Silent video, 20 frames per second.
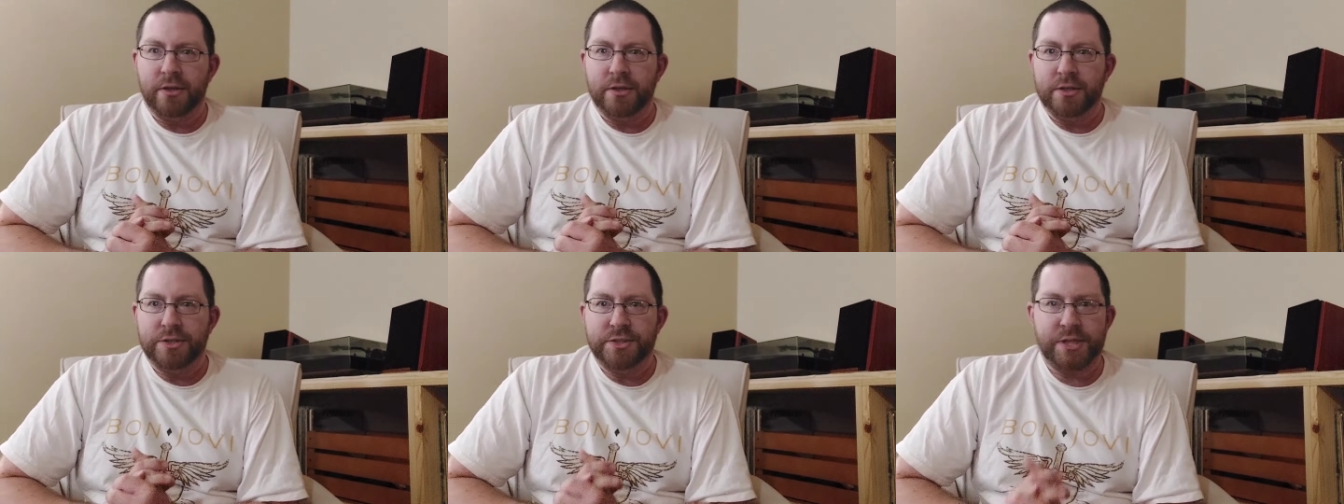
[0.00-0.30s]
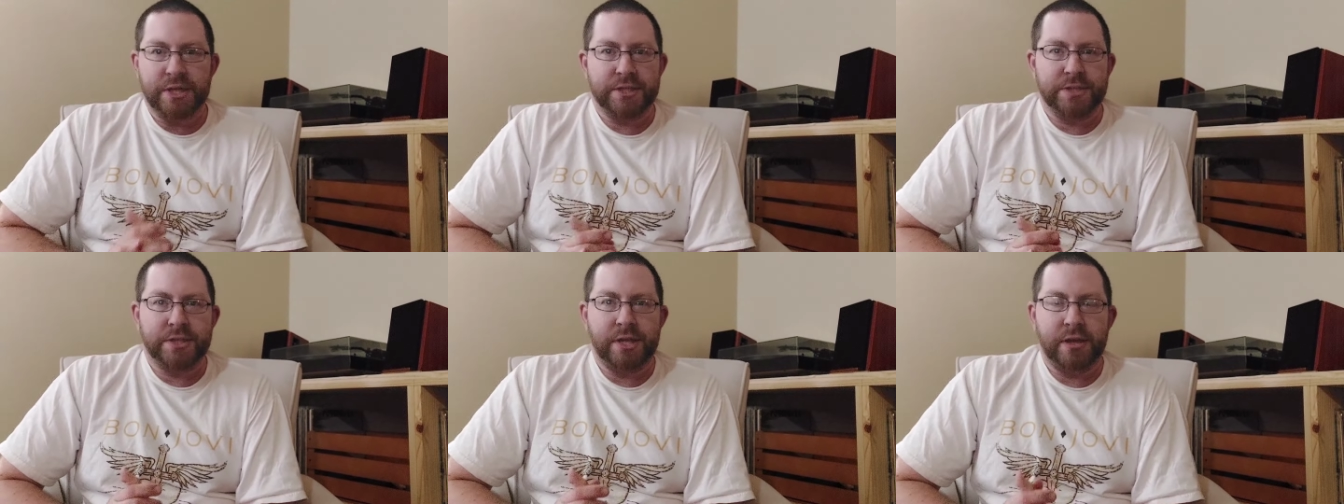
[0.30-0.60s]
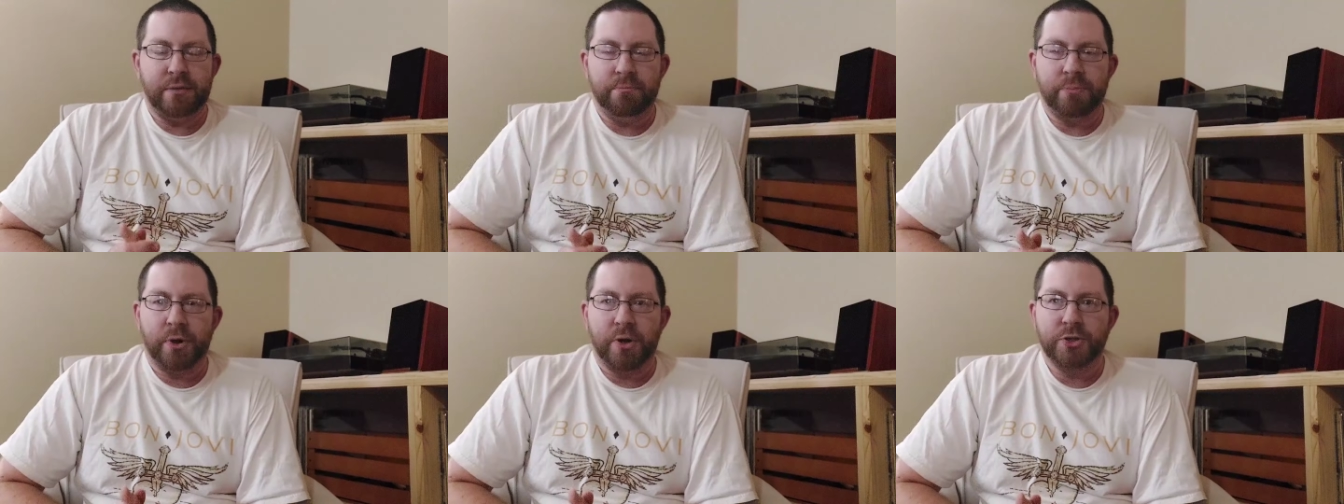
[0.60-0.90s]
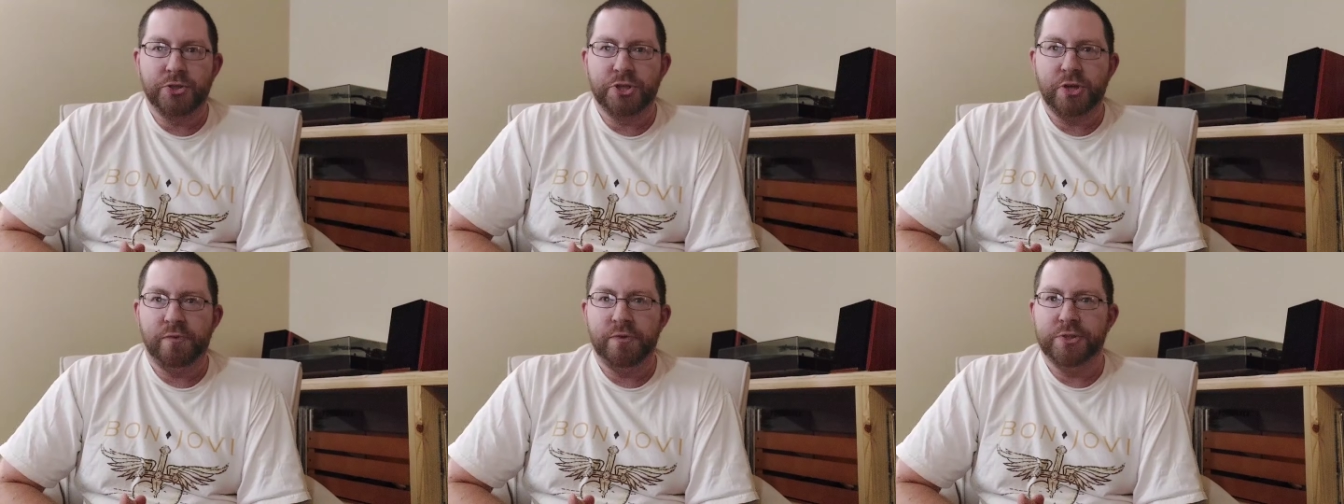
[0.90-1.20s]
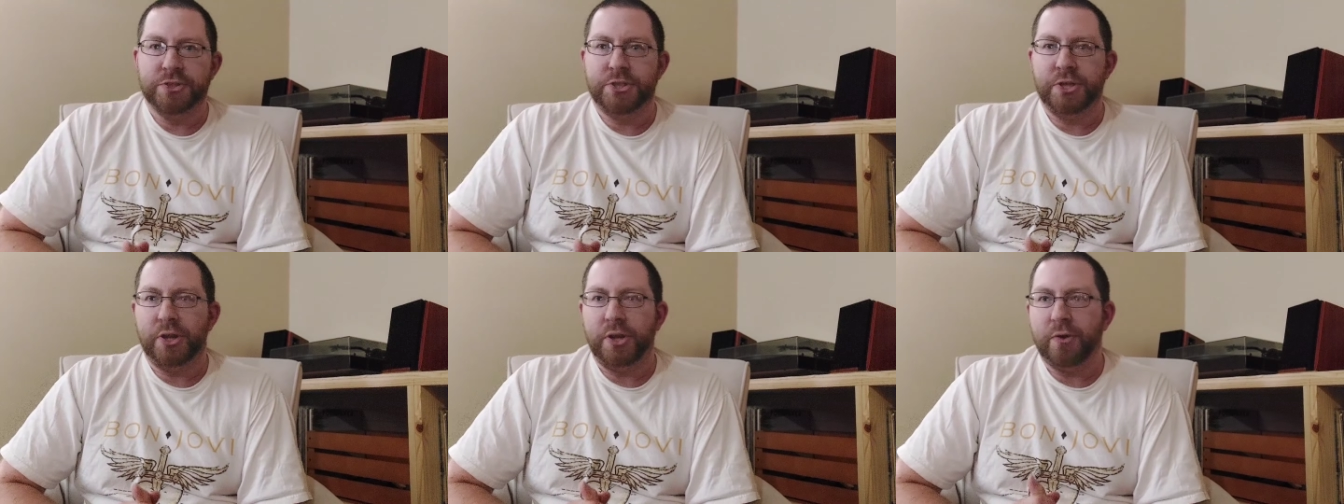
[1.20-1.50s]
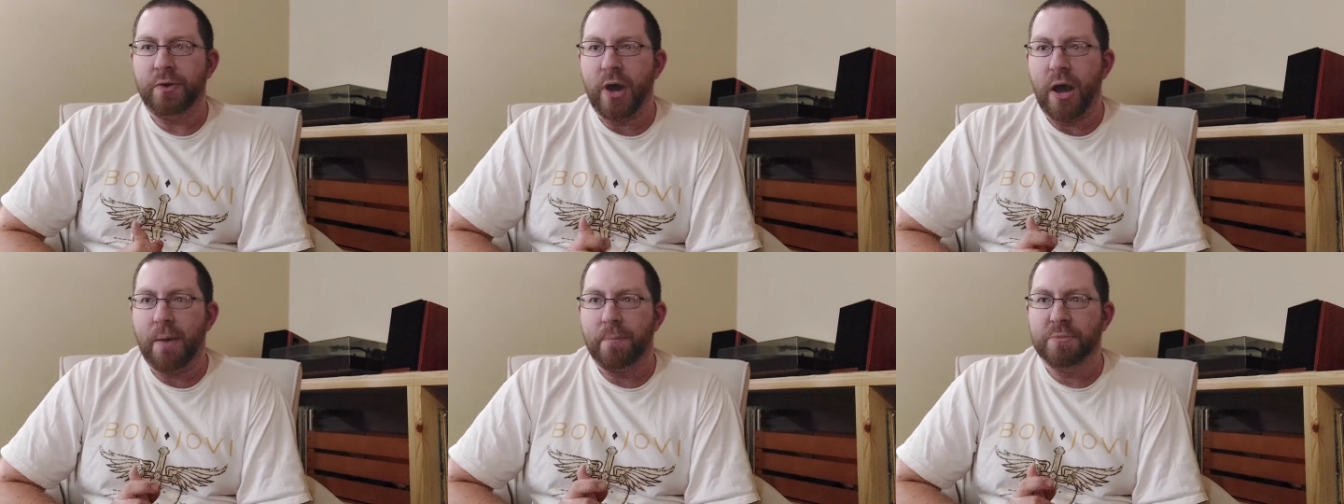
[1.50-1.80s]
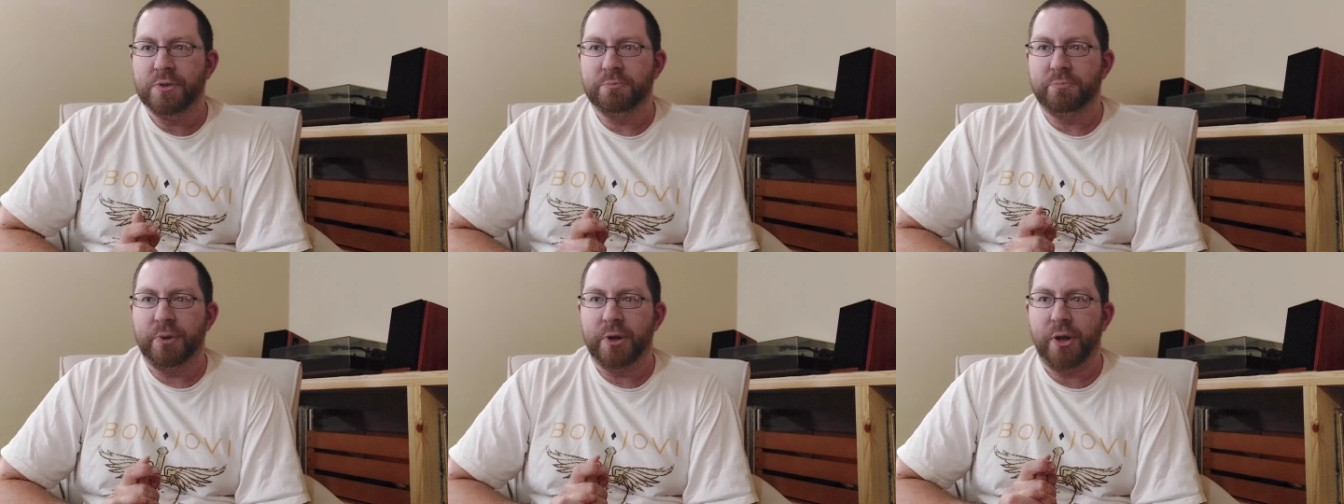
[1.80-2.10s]
16 Bon Jovi studio
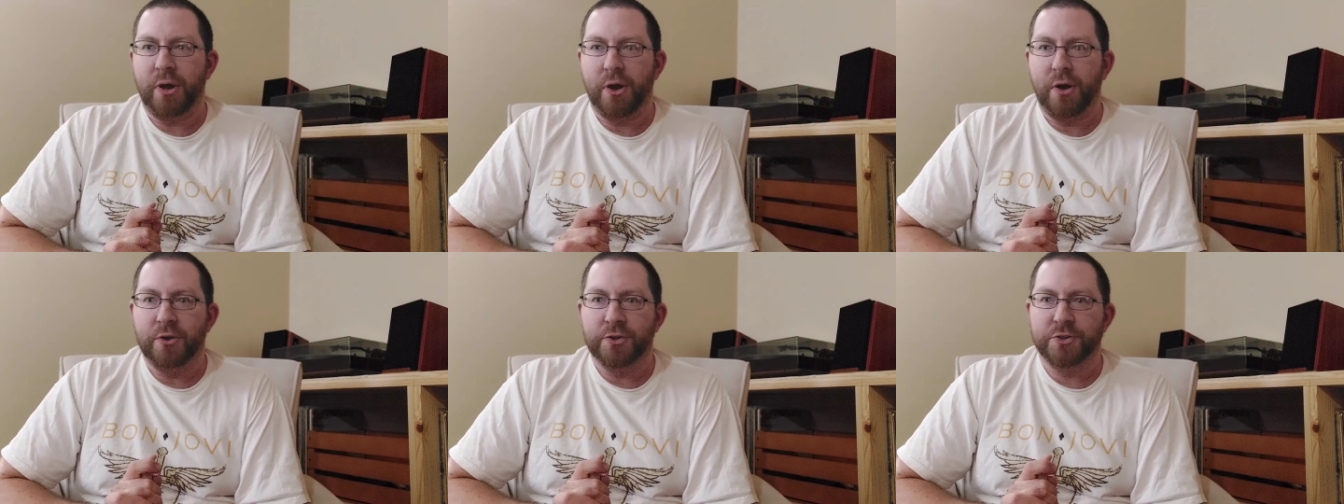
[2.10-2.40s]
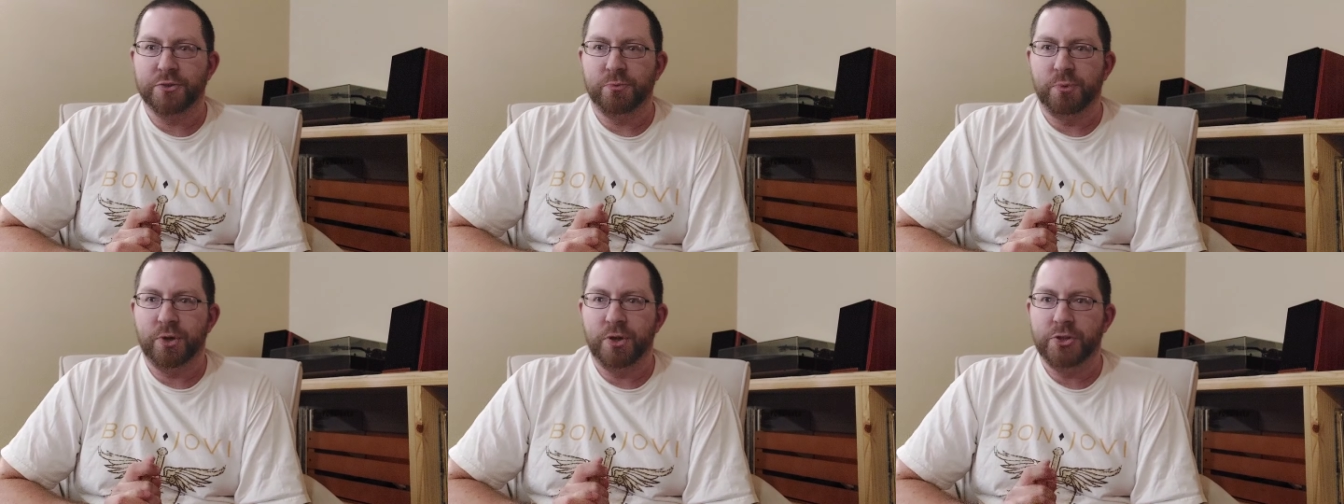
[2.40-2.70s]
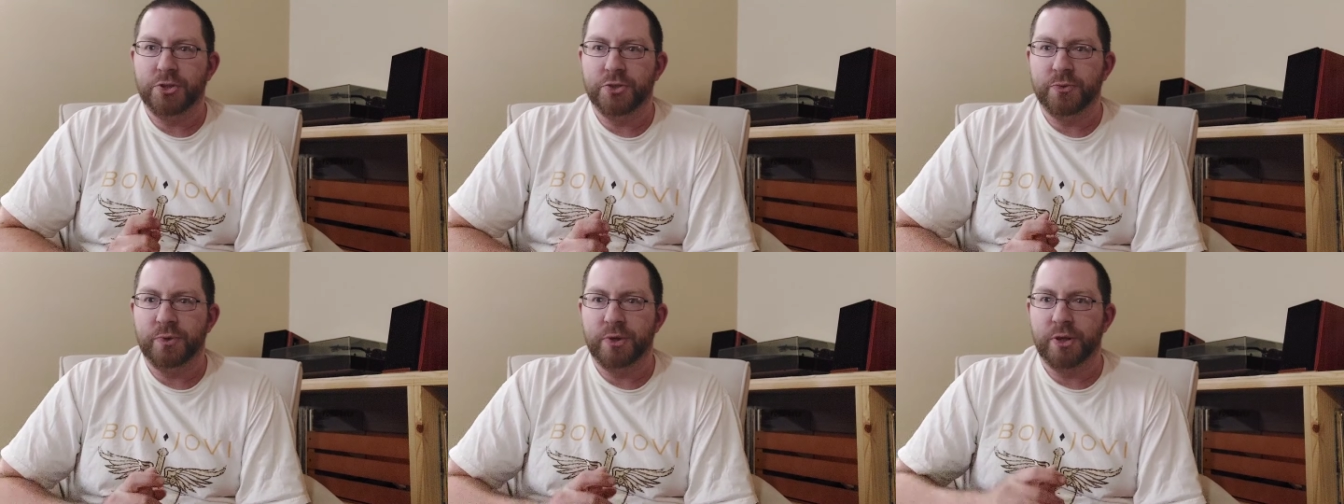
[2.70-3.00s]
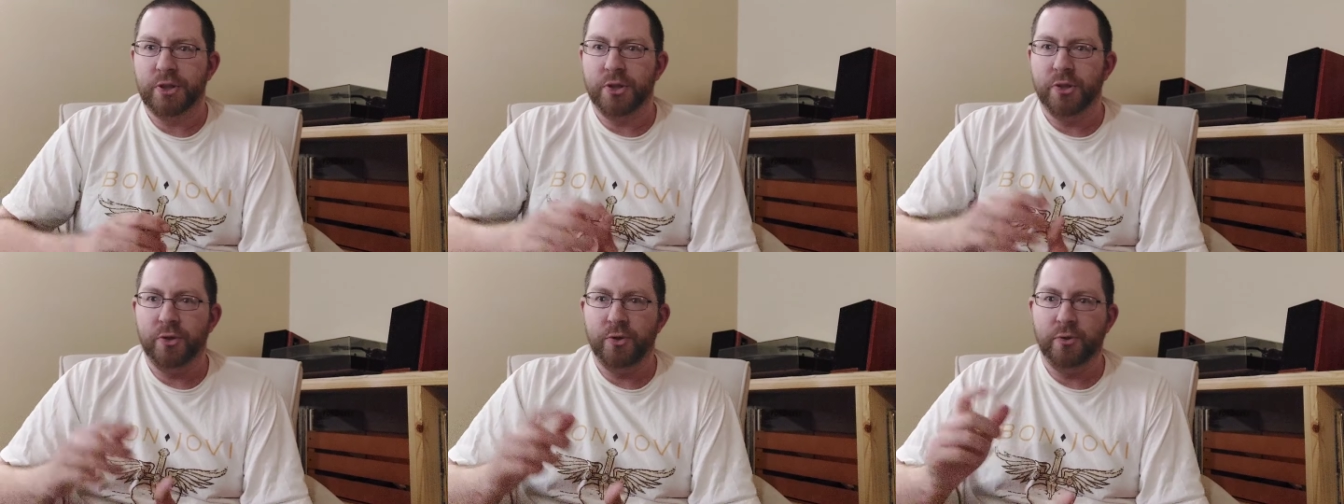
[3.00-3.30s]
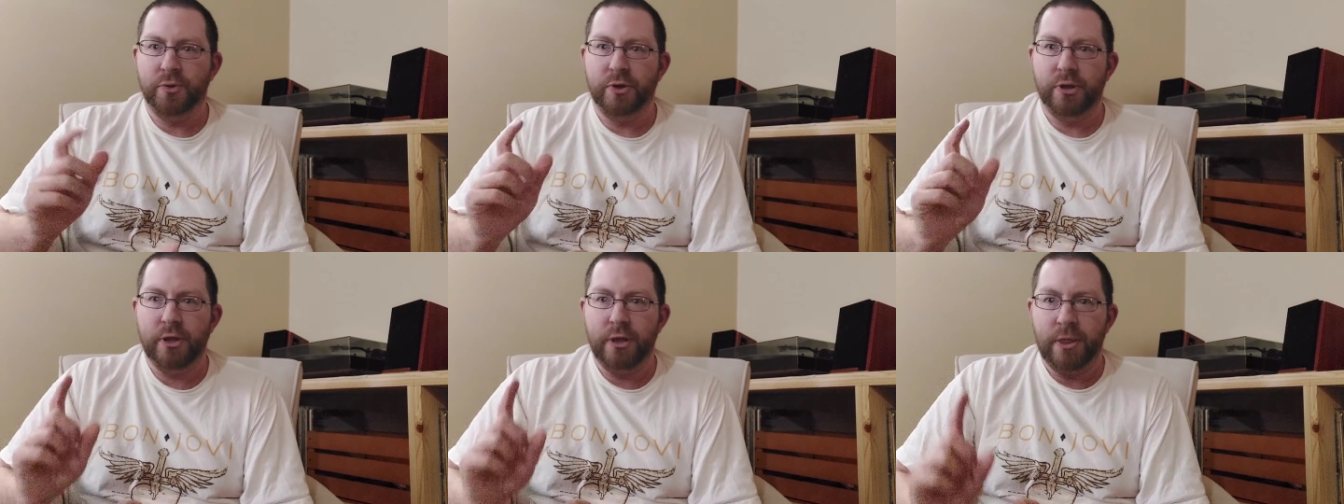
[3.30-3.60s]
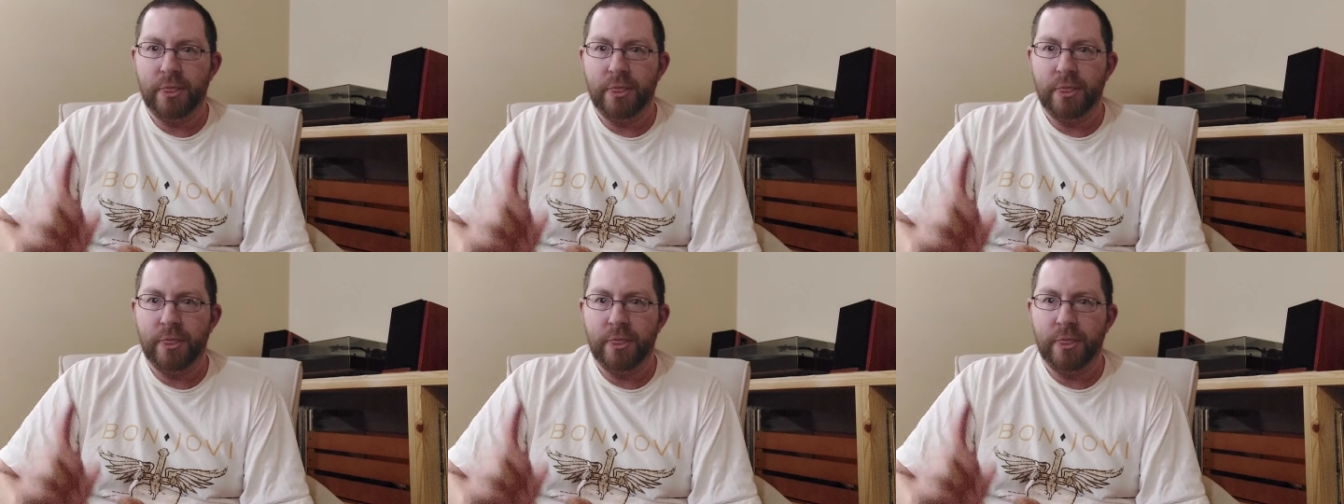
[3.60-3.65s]
albums, but I also wanted to include